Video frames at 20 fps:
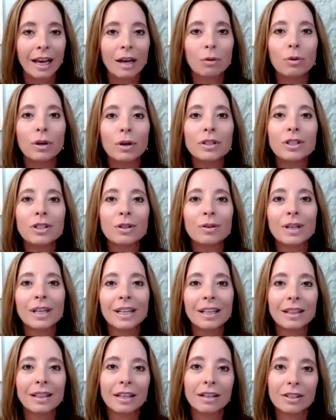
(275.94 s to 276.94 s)
And once you
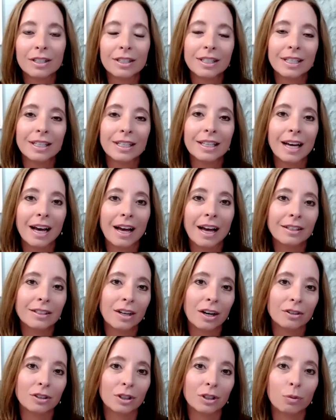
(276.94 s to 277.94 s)
get in there to see the eye
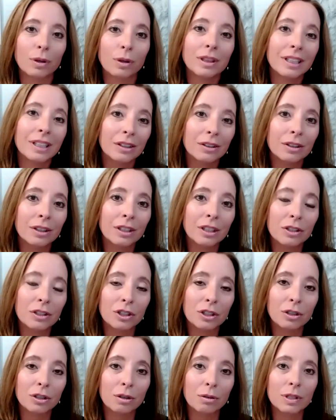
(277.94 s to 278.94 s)
doctor, what they're going to
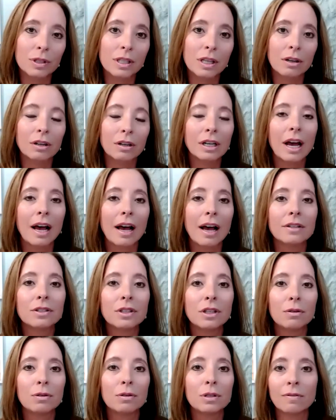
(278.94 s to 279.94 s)
do is they're going to
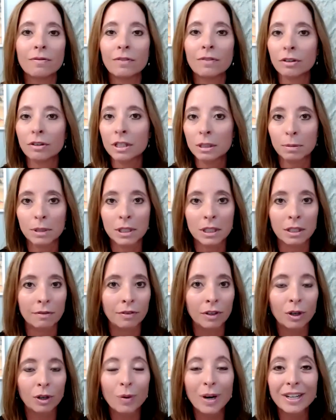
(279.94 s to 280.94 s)
ask you some very
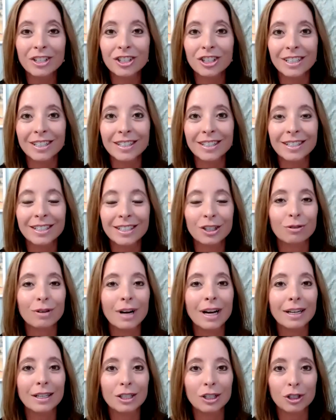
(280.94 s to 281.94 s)
specific questions to
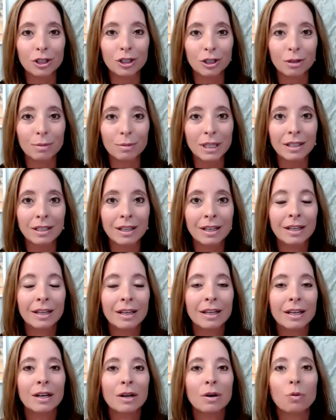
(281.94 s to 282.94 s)
try to determine
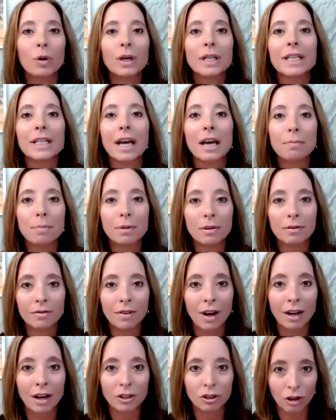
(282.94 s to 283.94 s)
what type
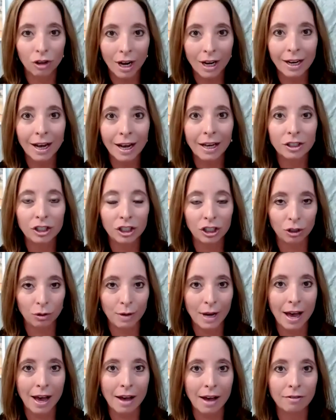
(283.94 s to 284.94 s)
of dry eye do you
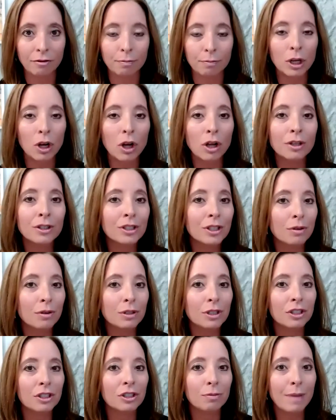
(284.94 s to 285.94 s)
have, but also
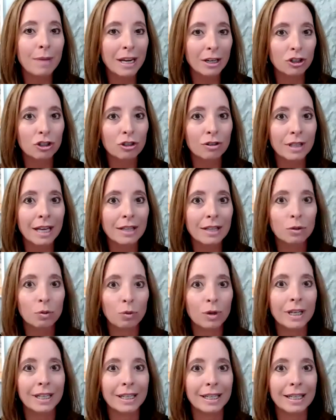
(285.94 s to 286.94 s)
to make sure that's
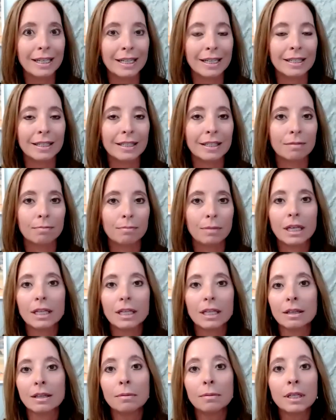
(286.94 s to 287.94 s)
what it is,
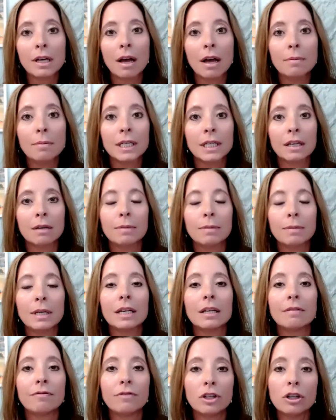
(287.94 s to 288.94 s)
because sometimes it can be
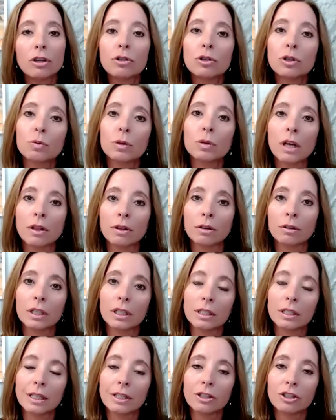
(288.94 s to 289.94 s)
confused with other
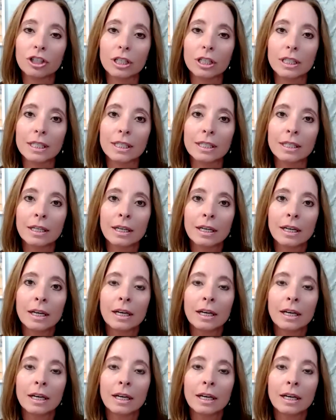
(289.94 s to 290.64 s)
conditions.